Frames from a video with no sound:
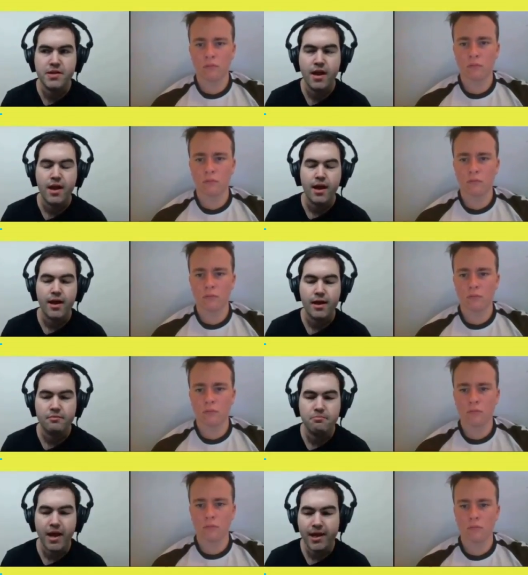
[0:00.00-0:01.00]
Speaker 1: uh,
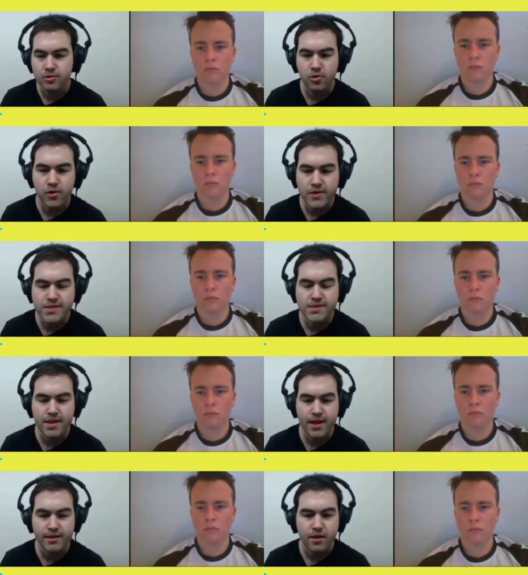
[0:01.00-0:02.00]
make laws
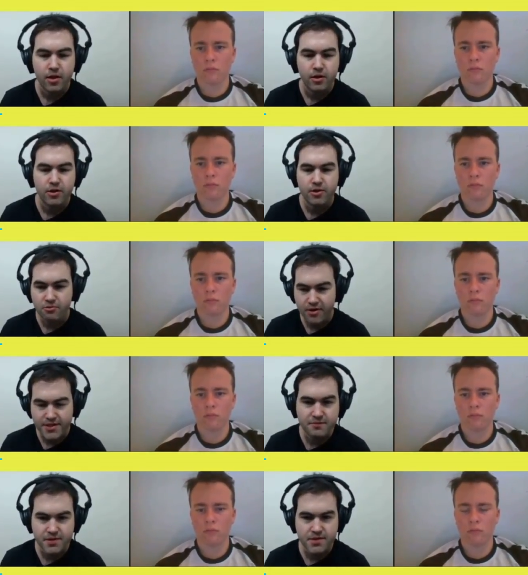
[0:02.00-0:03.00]
that, you know, the rest of
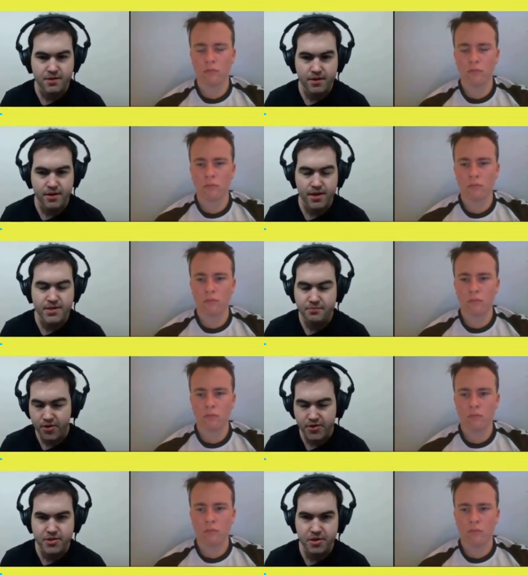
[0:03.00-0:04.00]
us are, are supposed
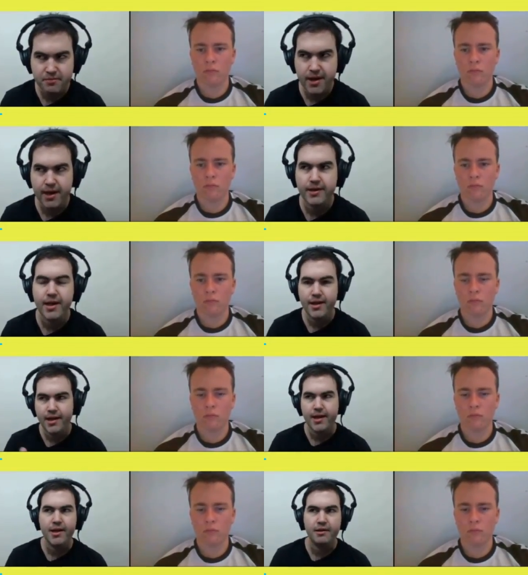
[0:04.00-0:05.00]
to obey, and yet they can't
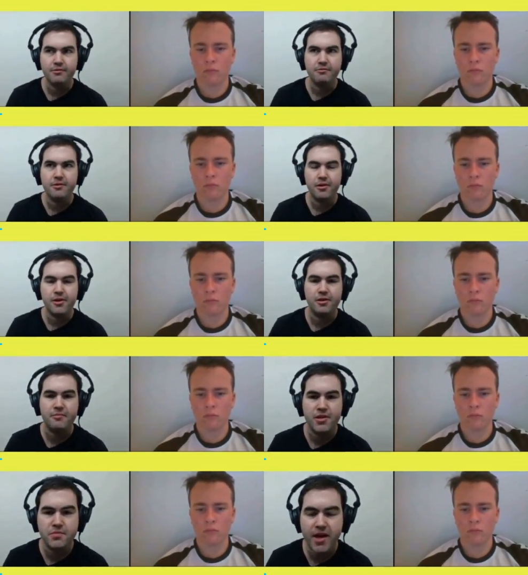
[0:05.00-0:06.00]
even follow the most
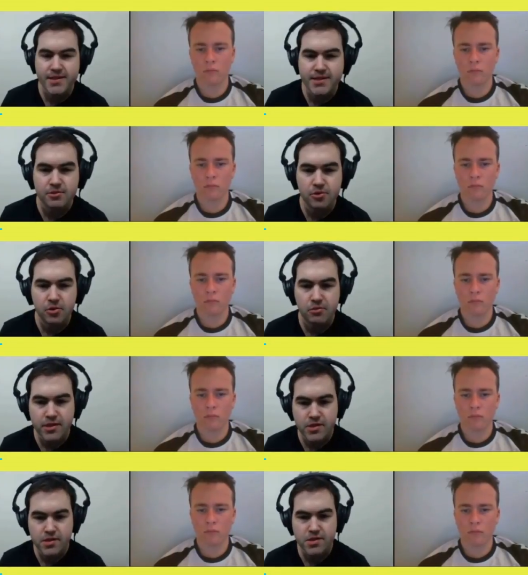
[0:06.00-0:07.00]
basic law, which is
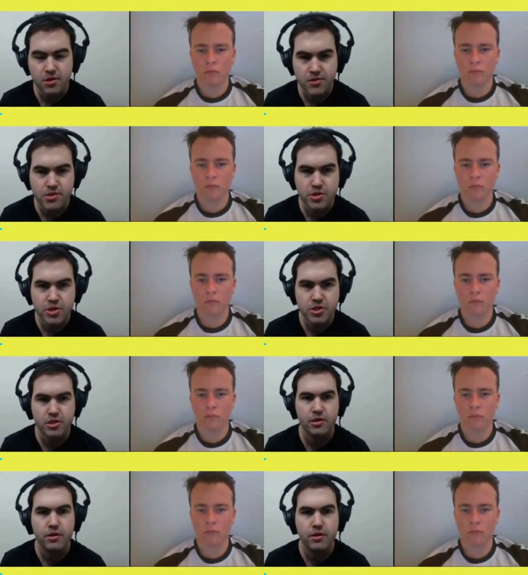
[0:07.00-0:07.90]
the Constitution.